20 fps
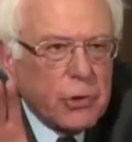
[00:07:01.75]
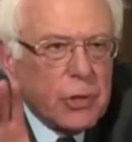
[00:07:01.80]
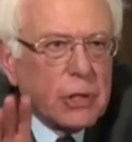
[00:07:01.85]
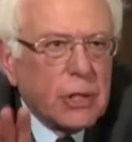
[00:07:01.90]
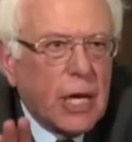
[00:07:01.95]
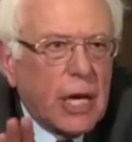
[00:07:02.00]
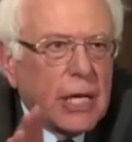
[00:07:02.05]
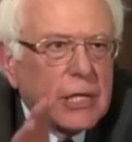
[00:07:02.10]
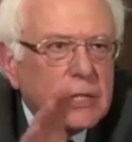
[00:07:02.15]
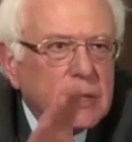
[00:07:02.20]

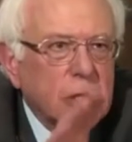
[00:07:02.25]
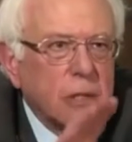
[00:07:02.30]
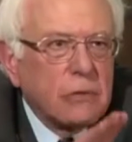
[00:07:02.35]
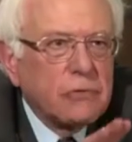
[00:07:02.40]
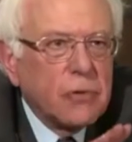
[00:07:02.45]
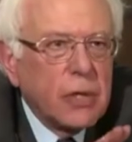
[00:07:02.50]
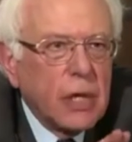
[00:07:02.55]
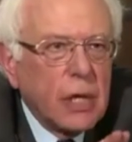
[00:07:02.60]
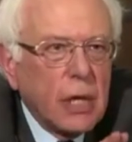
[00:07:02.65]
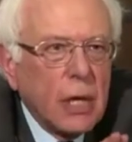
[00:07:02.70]
attacks on the
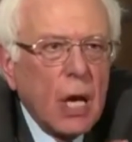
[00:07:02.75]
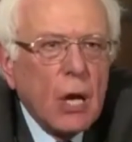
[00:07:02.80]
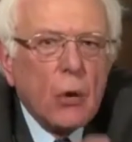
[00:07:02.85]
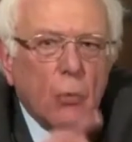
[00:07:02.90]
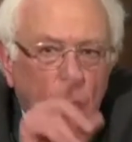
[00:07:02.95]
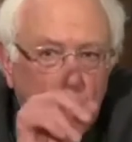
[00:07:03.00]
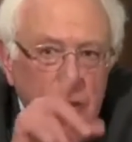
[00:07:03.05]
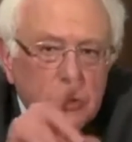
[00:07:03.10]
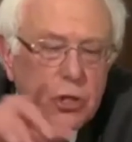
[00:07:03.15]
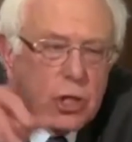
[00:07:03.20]
VA.
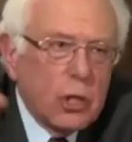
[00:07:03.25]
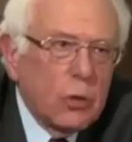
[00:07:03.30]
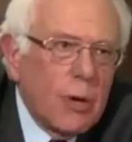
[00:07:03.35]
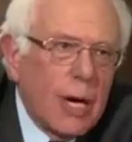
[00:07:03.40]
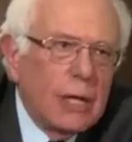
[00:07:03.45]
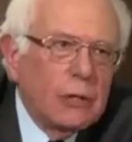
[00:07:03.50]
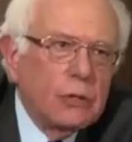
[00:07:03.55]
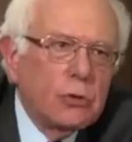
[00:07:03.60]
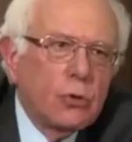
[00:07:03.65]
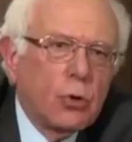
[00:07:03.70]
Why don't you go
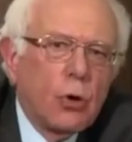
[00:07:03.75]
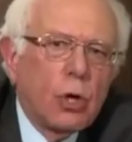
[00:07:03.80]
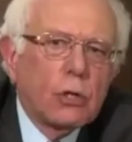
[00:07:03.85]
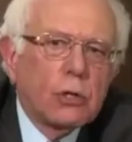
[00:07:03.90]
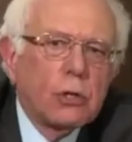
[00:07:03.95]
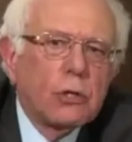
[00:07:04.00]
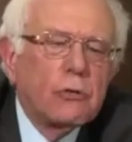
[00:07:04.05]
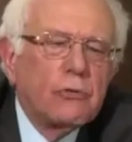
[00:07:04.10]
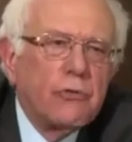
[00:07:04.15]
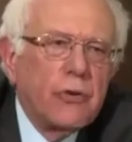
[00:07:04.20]
out and
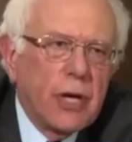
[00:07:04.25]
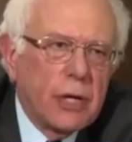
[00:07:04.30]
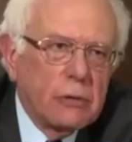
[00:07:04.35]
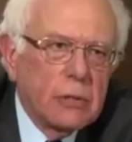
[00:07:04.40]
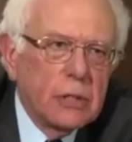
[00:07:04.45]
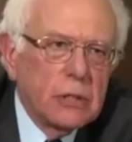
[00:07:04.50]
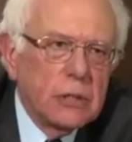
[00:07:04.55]
talk to the veterans